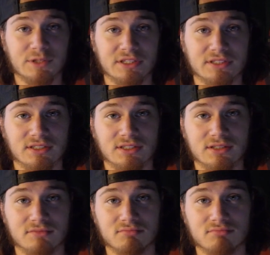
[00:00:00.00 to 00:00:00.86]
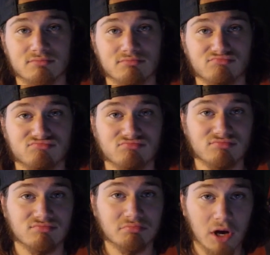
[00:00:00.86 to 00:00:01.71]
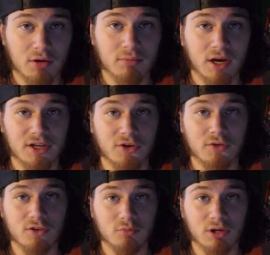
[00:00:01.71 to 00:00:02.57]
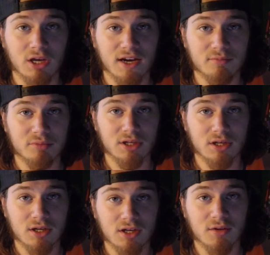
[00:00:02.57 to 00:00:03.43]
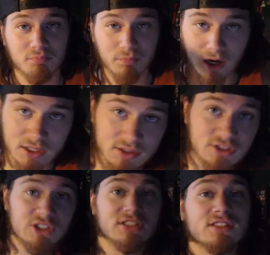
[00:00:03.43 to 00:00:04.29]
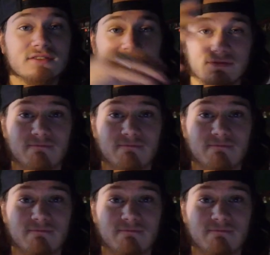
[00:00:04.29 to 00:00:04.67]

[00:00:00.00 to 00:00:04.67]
because mom, I know you'd be happy. But just,